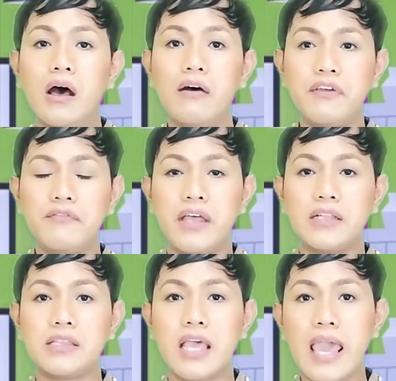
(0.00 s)
of
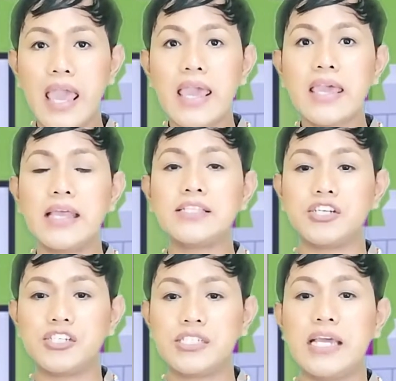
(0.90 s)
event A
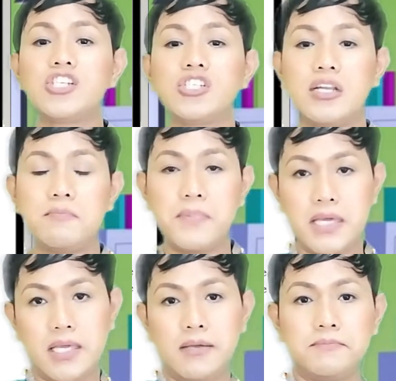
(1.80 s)
intersection
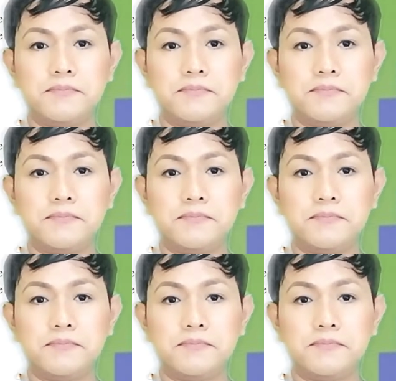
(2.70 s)
B.